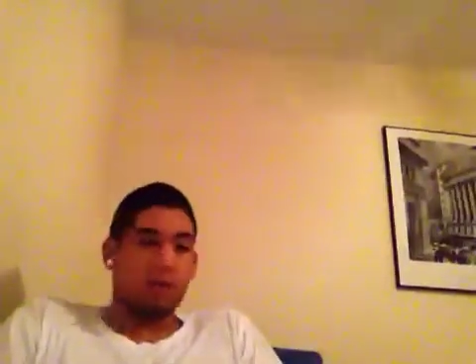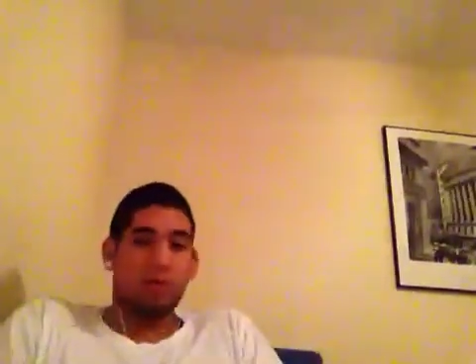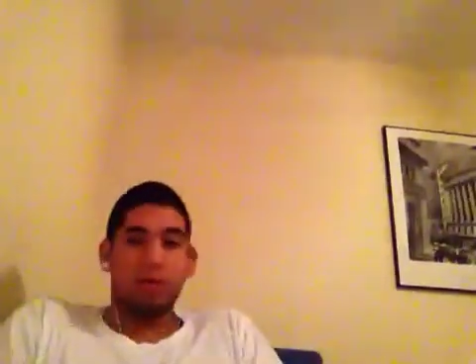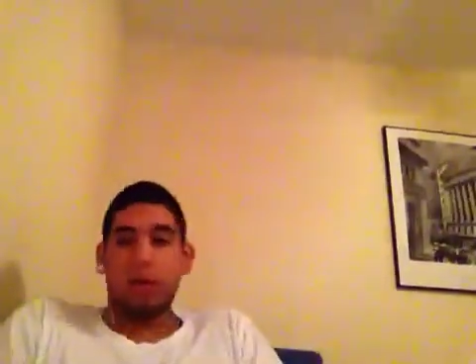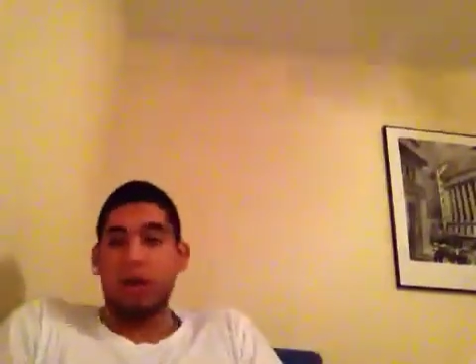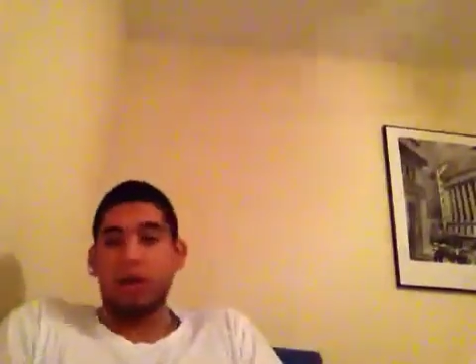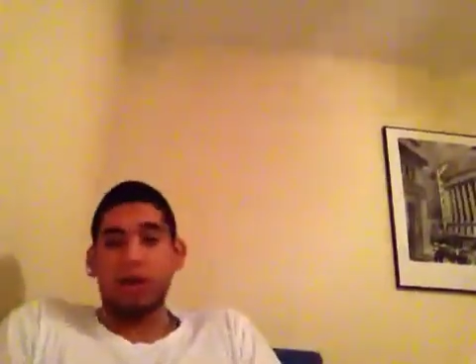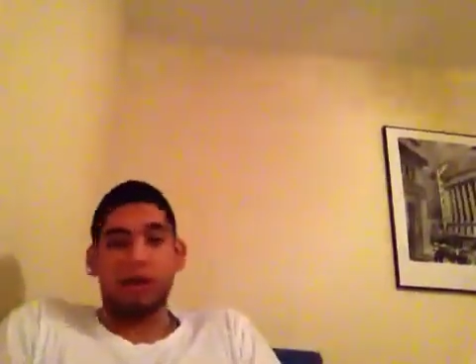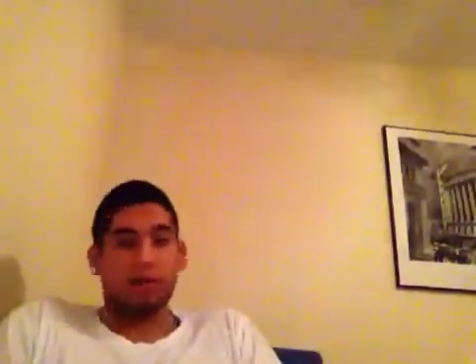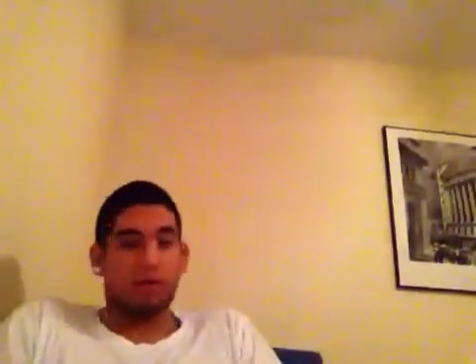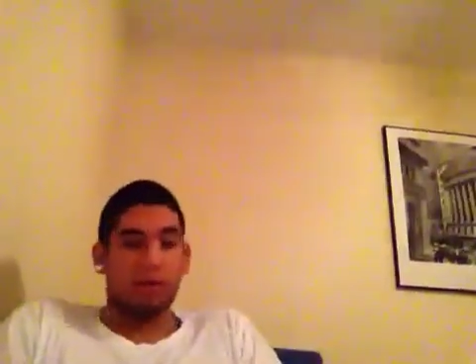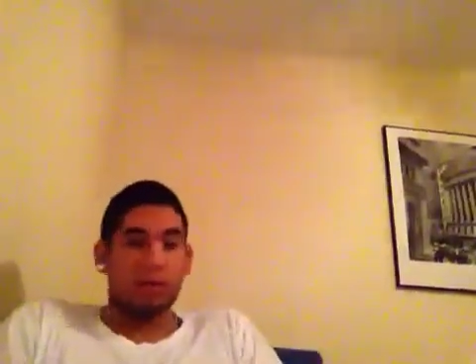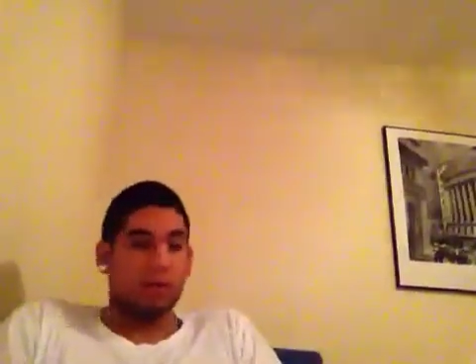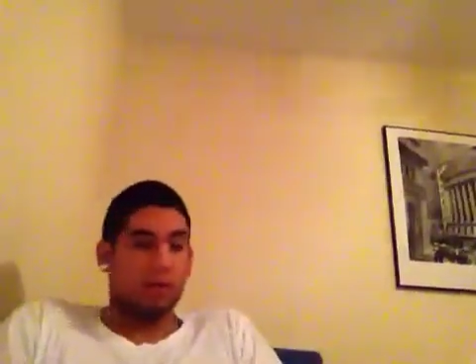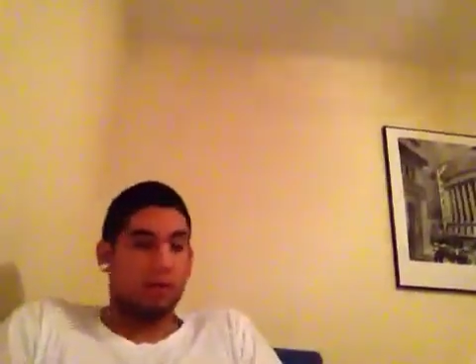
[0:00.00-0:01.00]

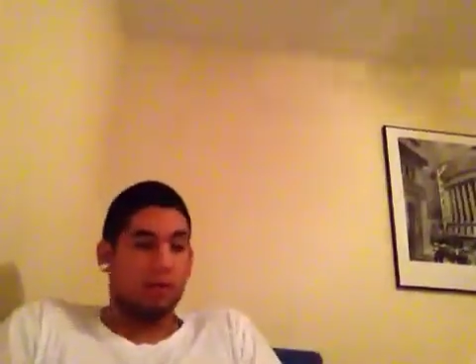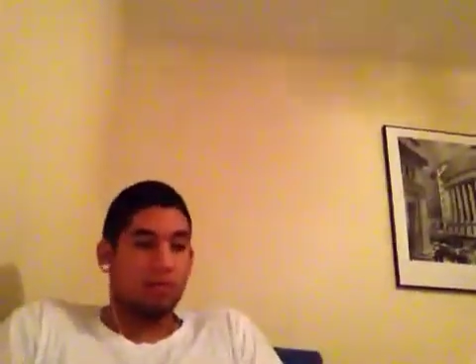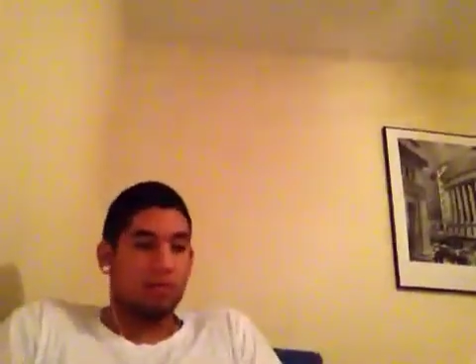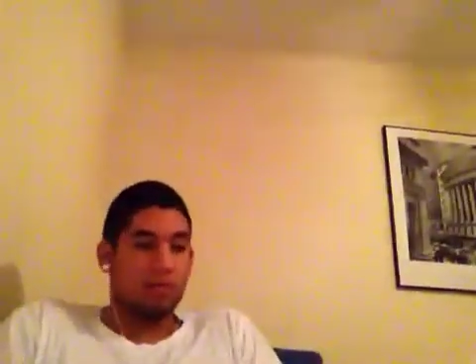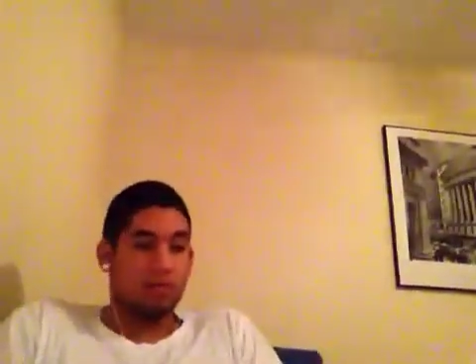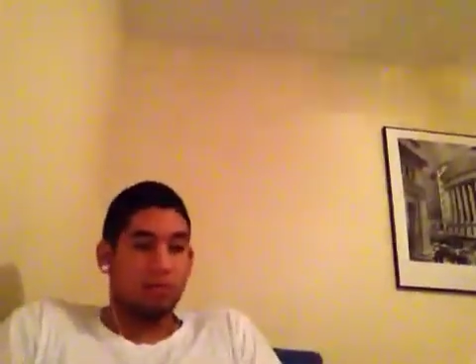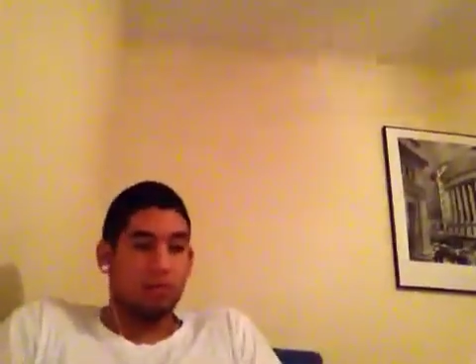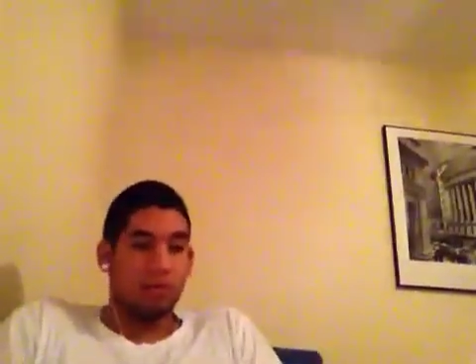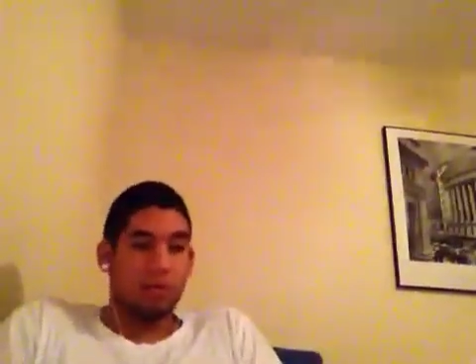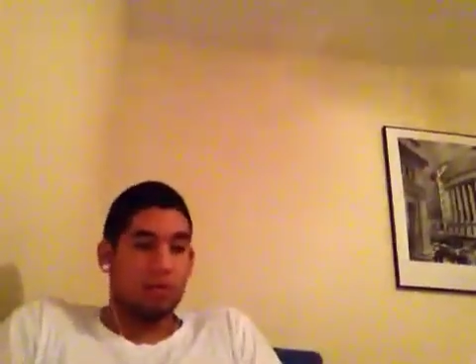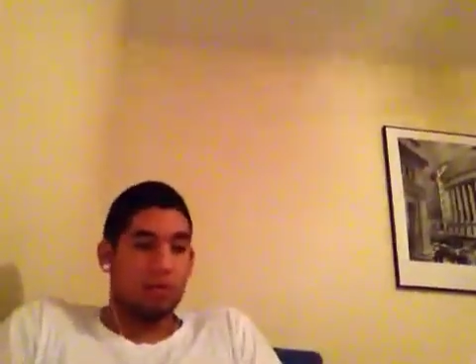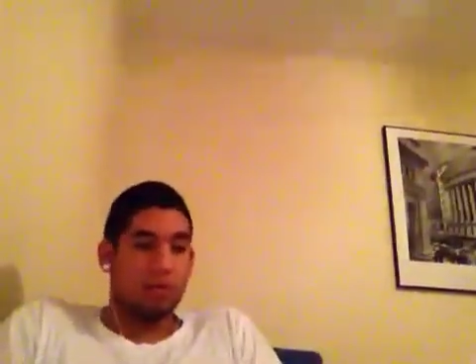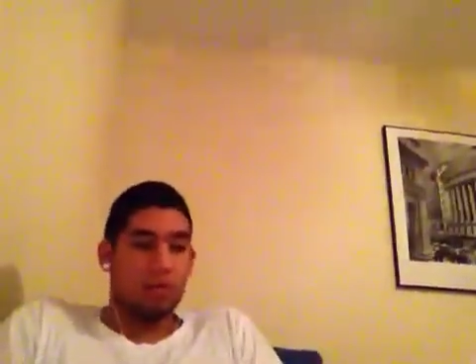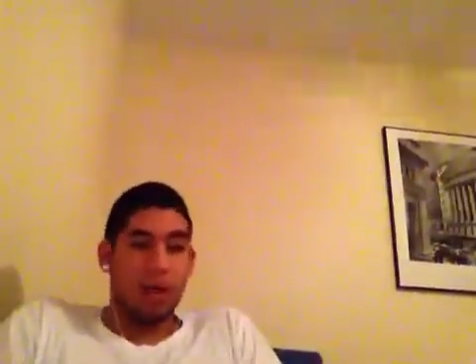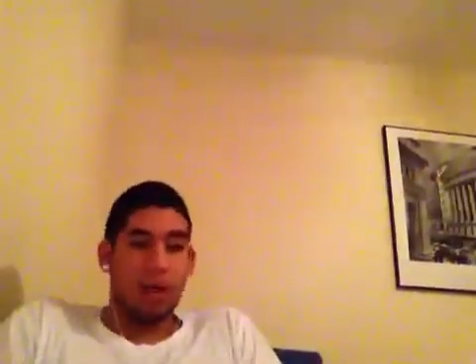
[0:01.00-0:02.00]
try to
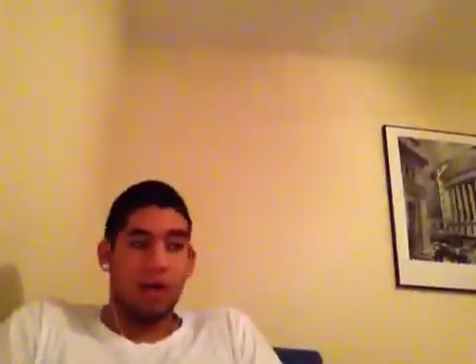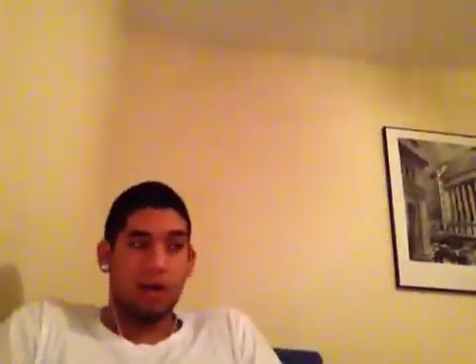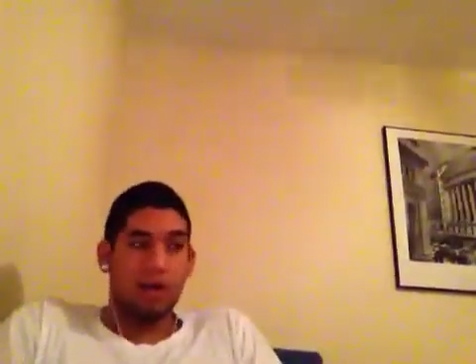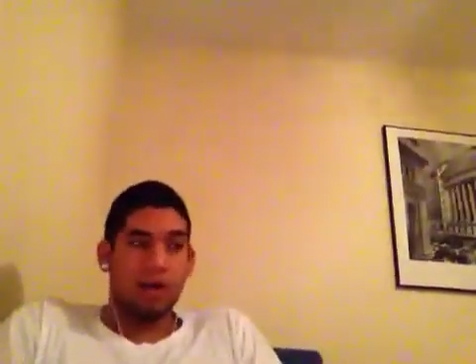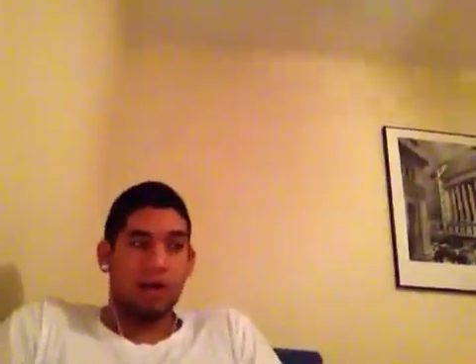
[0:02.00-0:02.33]
talk.